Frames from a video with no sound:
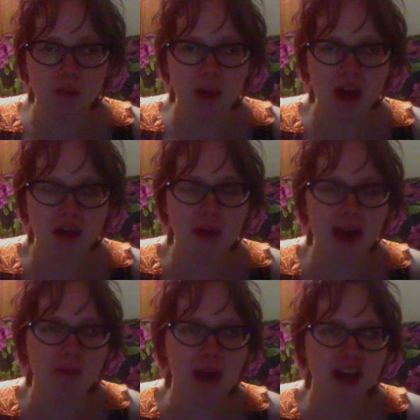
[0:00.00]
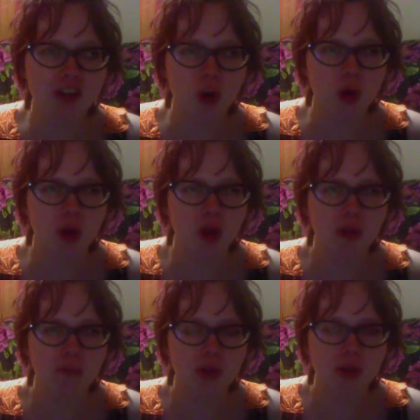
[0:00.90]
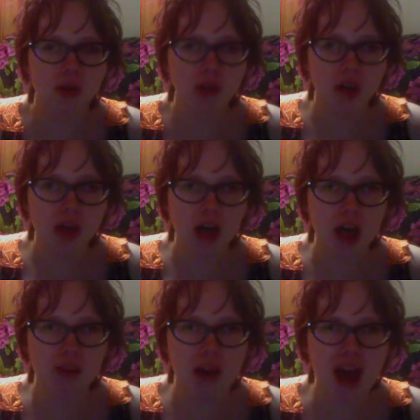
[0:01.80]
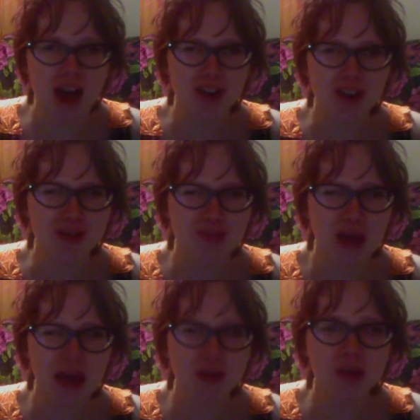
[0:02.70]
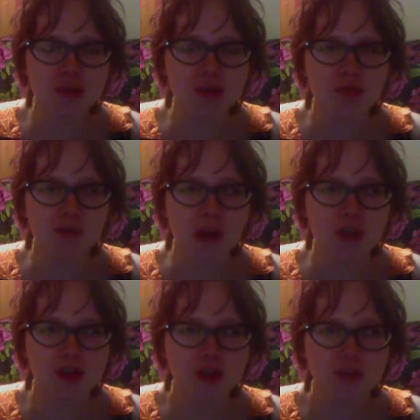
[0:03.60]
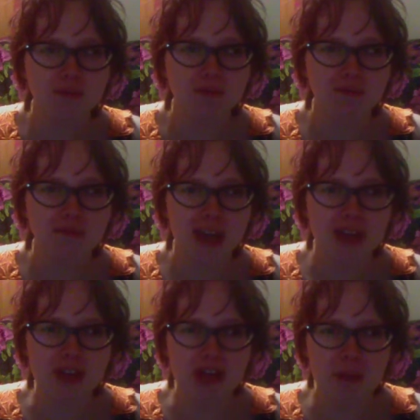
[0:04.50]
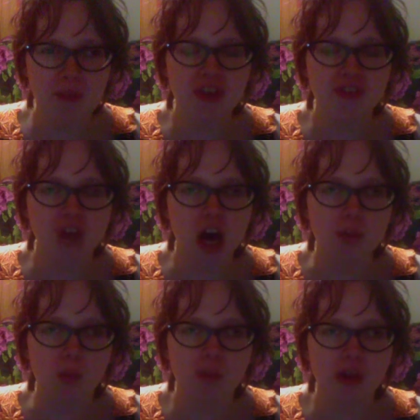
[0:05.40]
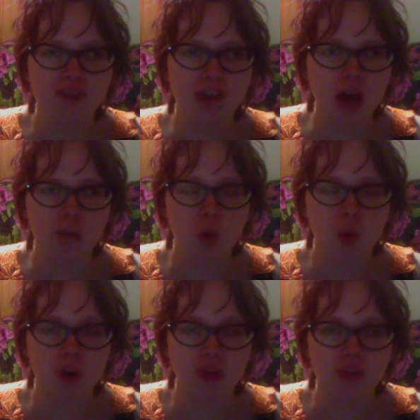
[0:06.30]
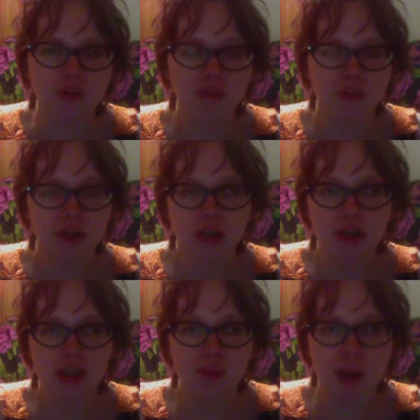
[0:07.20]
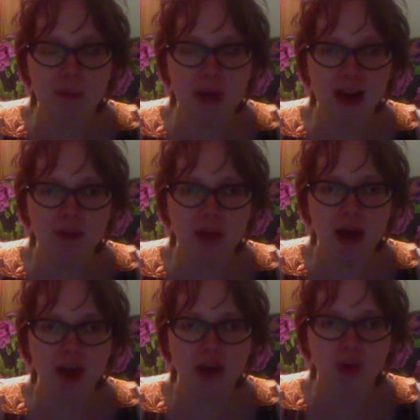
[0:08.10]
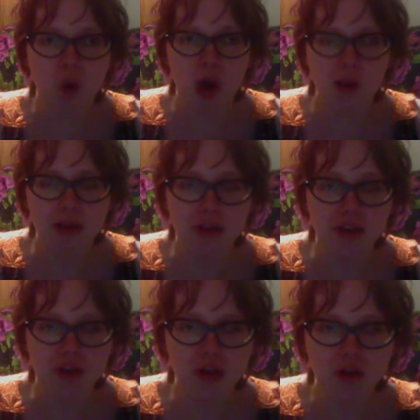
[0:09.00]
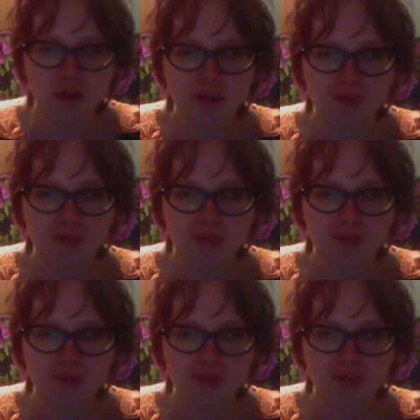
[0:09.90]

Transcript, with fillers: Bat Batgirl, um, has at least as much depth, if not, if not more than, uh, Batman and Robin do.